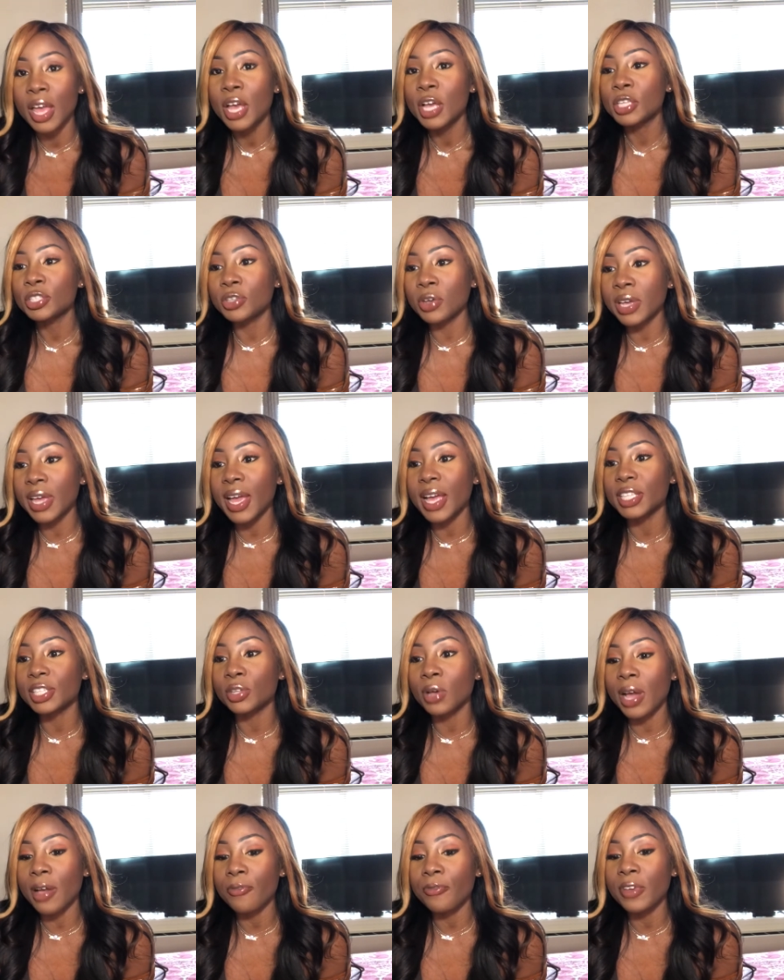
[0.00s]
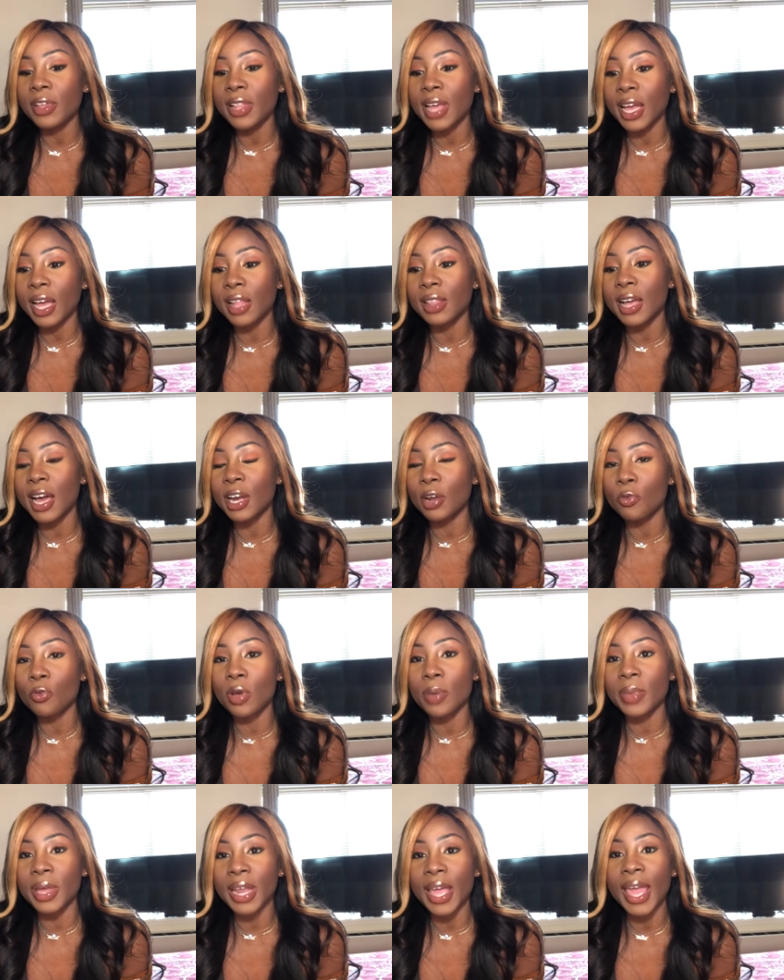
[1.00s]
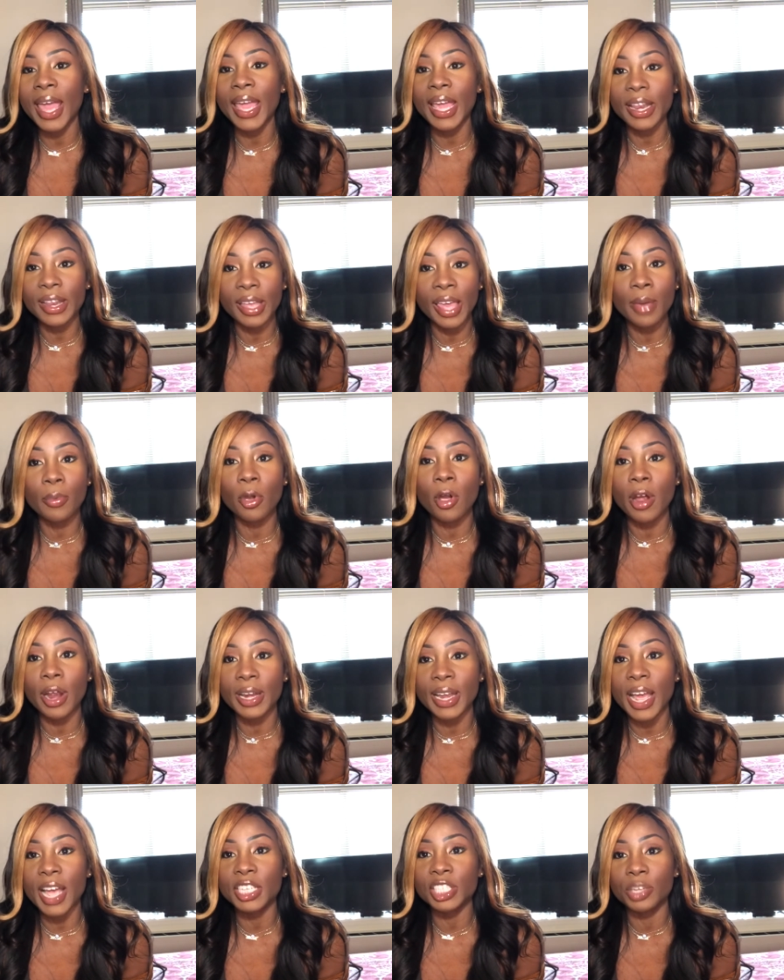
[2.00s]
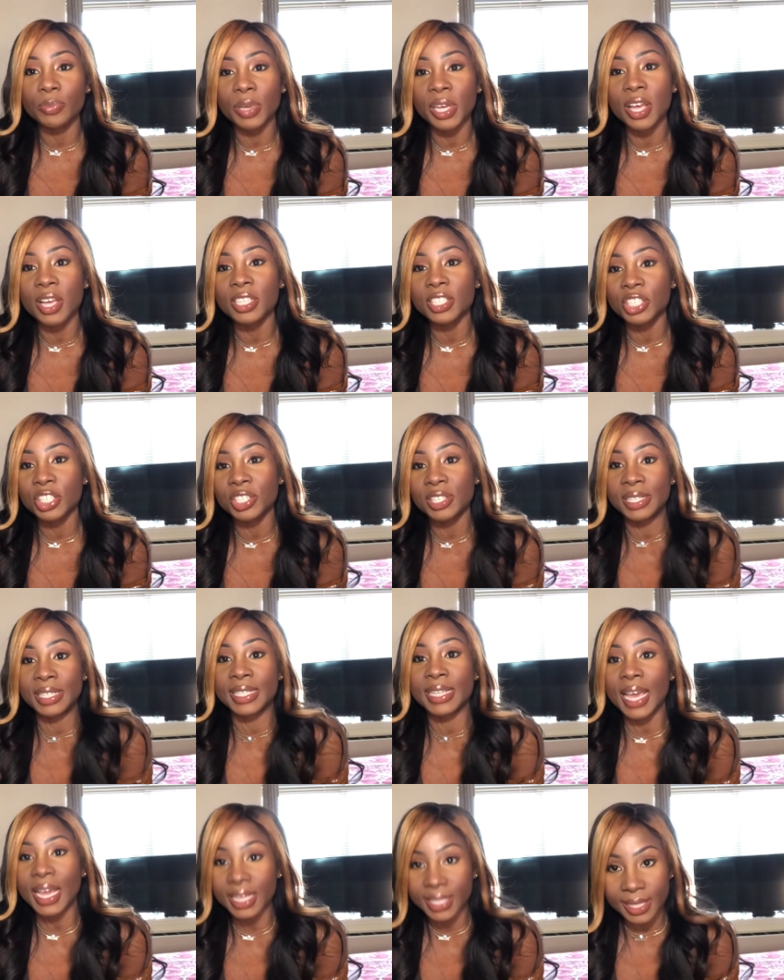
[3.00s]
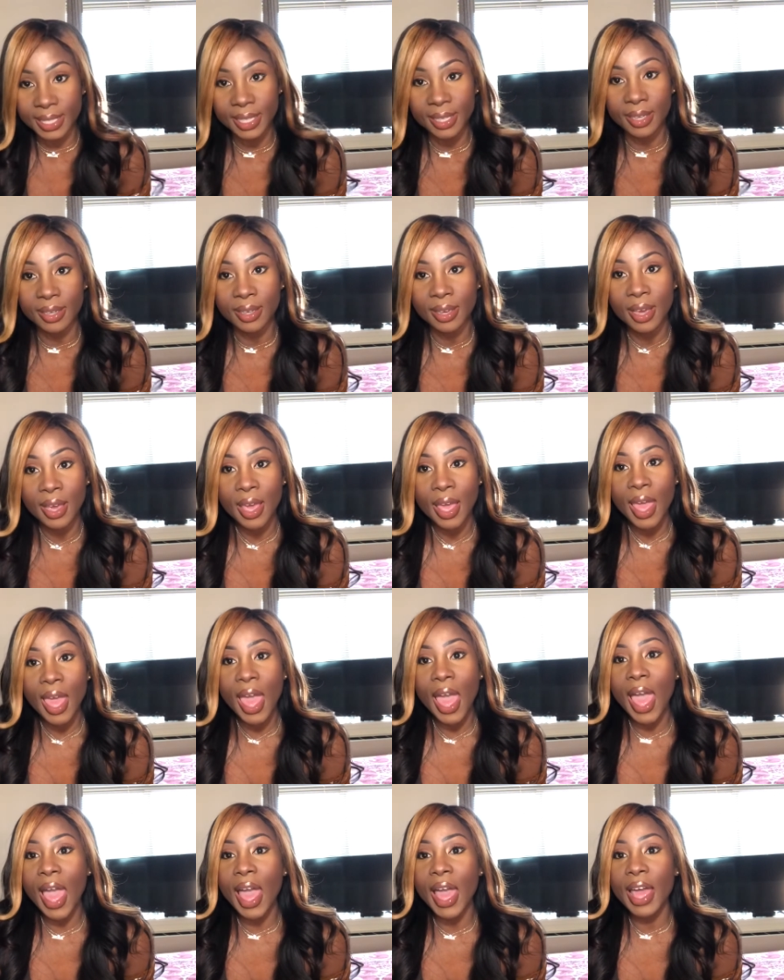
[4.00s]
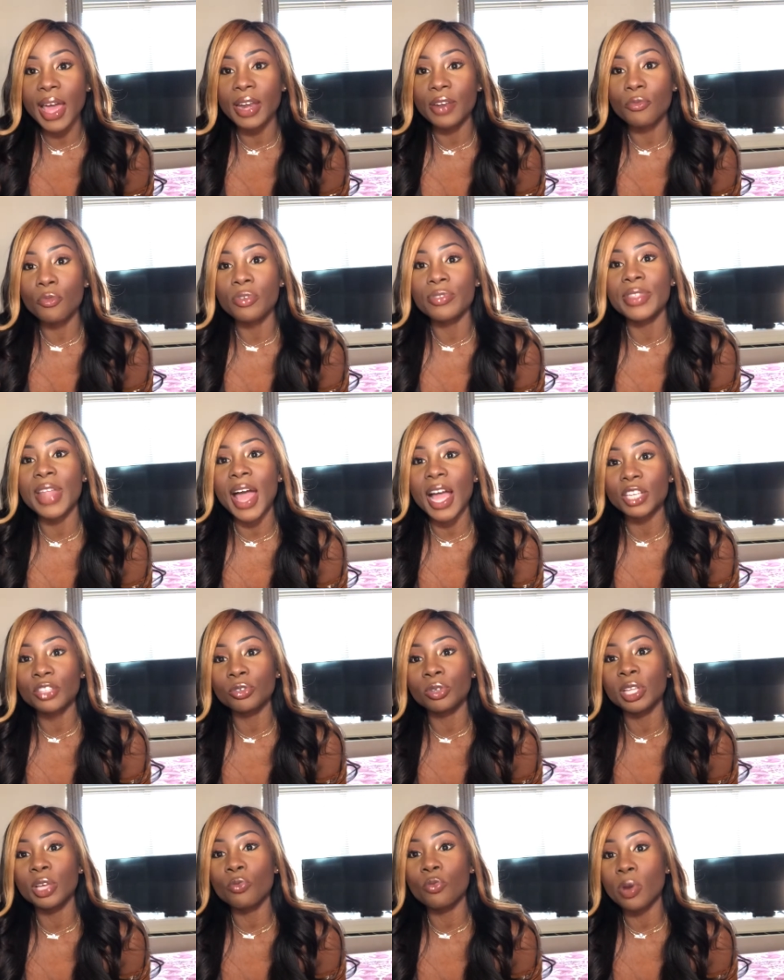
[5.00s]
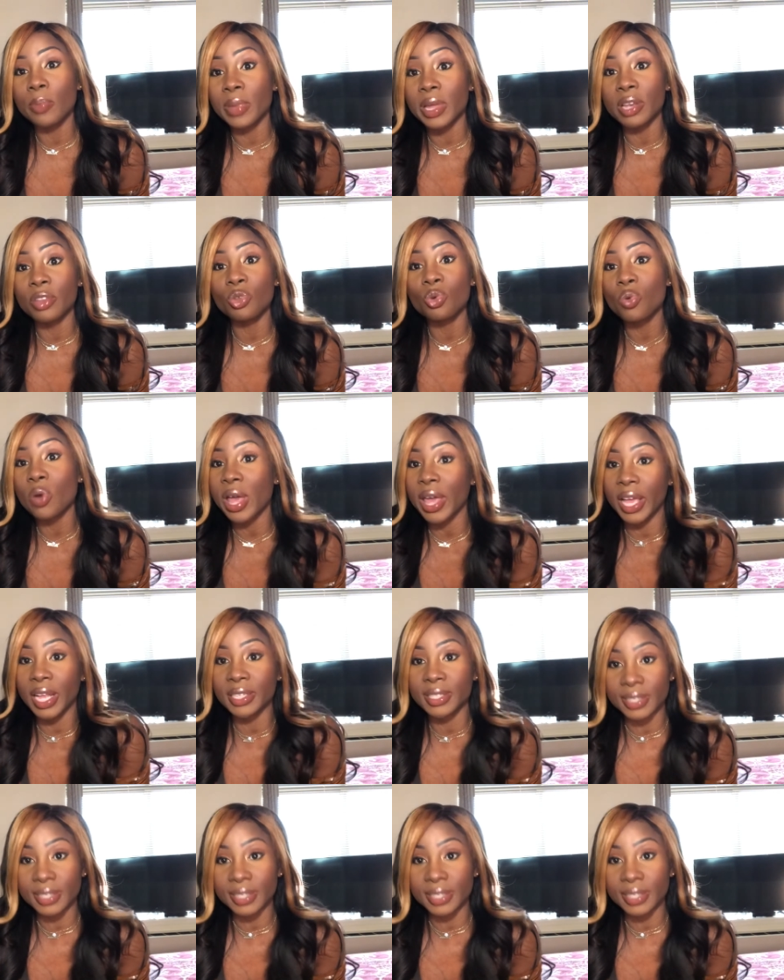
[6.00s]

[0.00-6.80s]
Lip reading: So I feel like a lot of women hate Kim Kardashian because she's sexy, and naturally women do hate